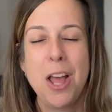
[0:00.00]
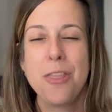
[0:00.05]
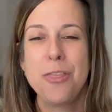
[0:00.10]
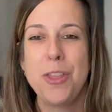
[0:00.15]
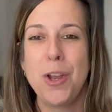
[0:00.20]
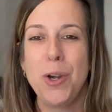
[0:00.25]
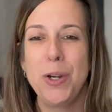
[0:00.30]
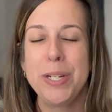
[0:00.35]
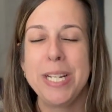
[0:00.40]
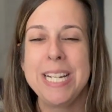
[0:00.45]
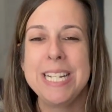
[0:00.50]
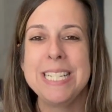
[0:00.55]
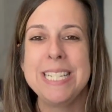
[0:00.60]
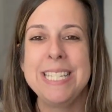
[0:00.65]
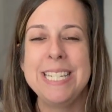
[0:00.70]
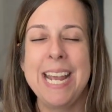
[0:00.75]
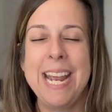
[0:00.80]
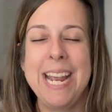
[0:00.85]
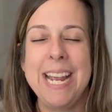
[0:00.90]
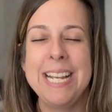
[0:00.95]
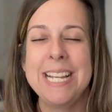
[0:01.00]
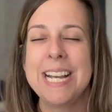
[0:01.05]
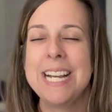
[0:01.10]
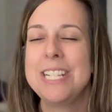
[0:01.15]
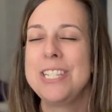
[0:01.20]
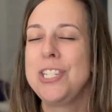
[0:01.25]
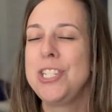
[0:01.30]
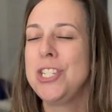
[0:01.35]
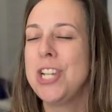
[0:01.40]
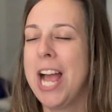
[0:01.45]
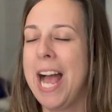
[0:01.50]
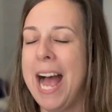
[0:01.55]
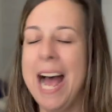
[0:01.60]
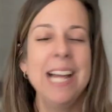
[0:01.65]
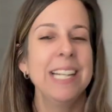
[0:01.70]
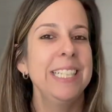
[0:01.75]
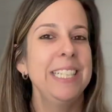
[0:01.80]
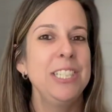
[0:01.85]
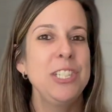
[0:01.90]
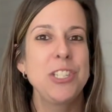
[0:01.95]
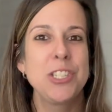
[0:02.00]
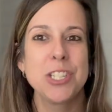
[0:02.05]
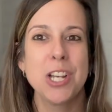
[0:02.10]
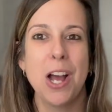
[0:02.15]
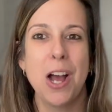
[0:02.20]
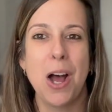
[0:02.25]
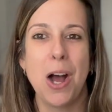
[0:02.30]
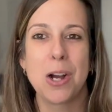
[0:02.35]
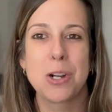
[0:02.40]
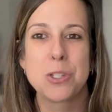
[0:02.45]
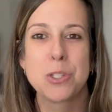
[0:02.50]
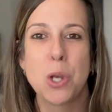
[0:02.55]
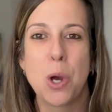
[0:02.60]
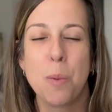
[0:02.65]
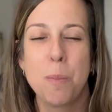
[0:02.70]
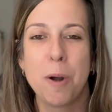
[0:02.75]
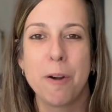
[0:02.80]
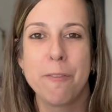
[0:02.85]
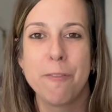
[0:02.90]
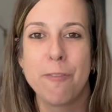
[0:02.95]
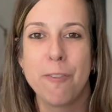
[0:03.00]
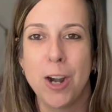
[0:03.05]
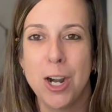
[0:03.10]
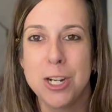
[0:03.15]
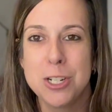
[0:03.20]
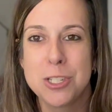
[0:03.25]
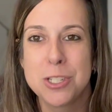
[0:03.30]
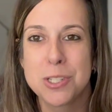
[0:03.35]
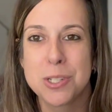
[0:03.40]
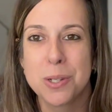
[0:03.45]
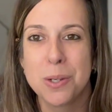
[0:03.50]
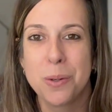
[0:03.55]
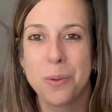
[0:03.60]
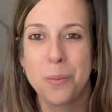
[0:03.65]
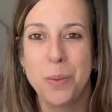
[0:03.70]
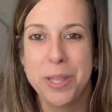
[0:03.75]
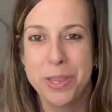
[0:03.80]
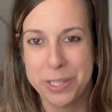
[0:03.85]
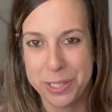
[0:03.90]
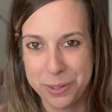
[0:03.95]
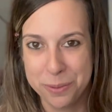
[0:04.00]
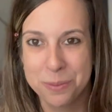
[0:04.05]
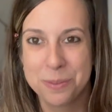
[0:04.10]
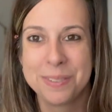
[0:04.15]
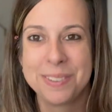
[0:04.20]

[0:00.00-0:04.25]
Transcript: 30-day challenge, October 1st with you.